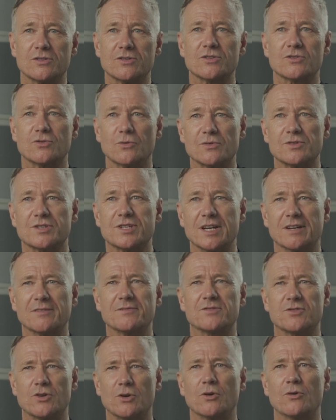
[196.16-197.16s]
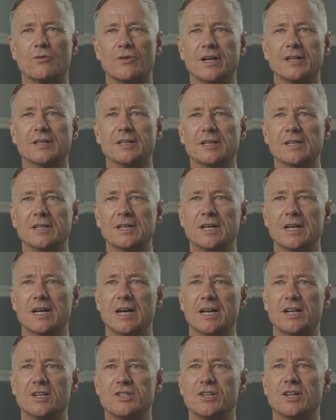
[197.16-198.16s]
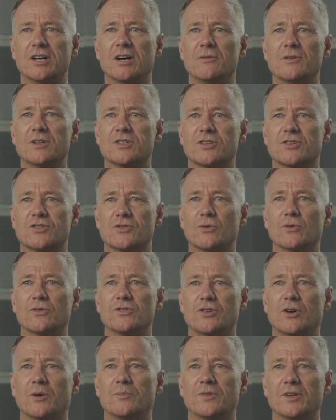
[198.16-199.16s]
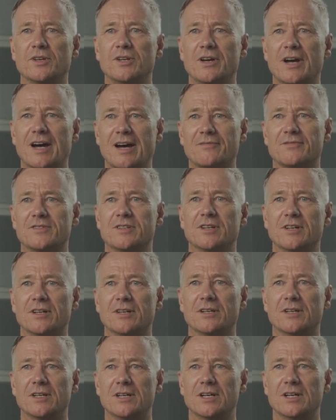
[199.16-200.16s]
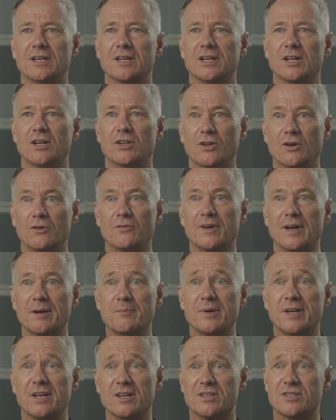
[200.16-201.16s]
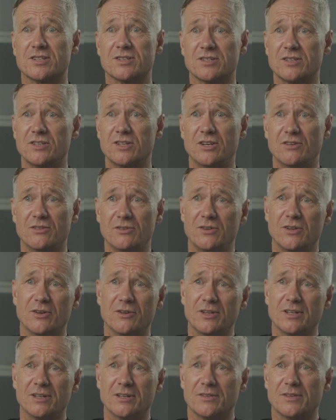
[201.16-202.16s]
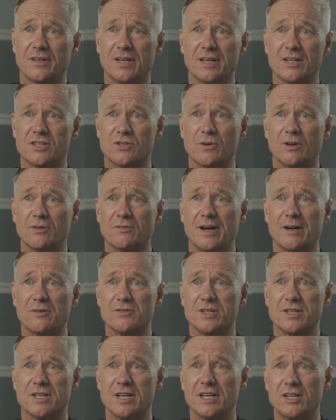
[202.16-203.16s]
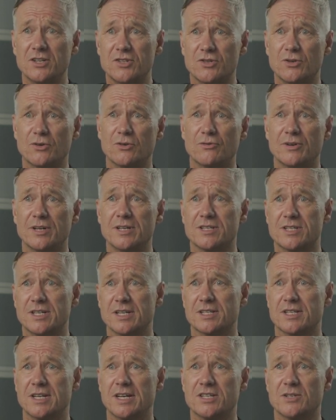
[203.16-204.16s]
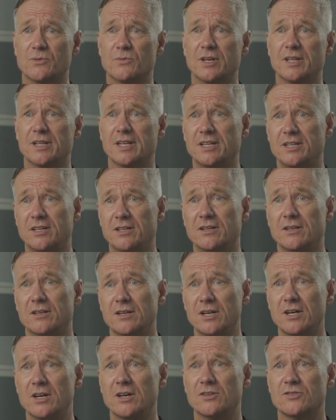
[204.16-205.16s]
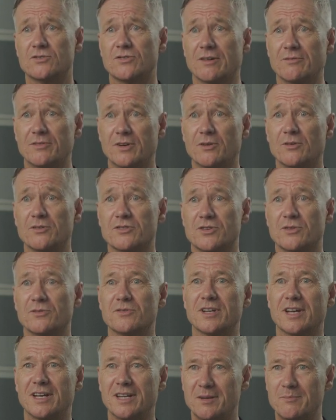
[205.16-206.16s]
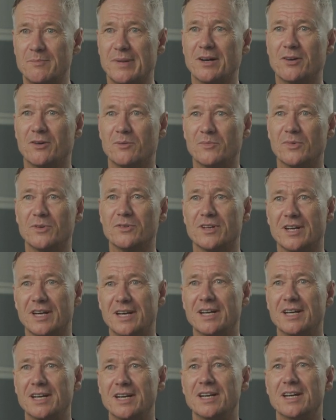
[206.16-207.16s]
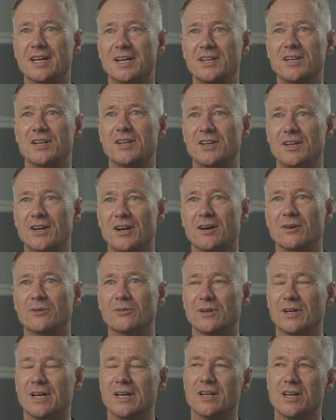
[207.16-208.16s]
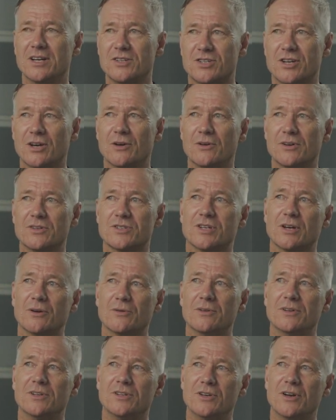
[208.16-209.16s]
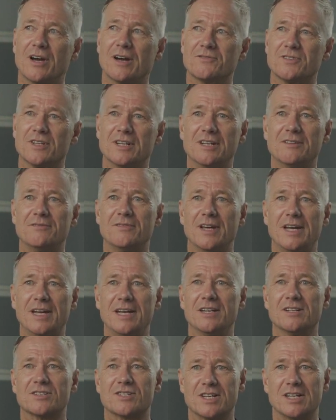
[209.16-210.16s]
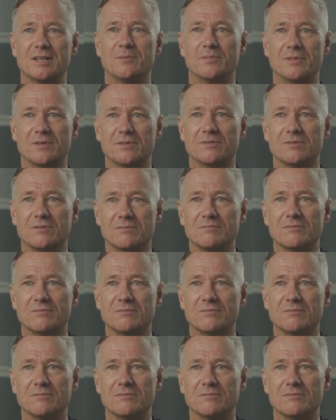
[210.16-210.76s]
sort of sick of touring, and as you know, it's the sort of job that you have to love it, because you're in the theatre 12 hours a day, you're touring 6 days a week, then you're traveling on Sunday and then back on Monday, you know, and so you have to live, eat, sleep and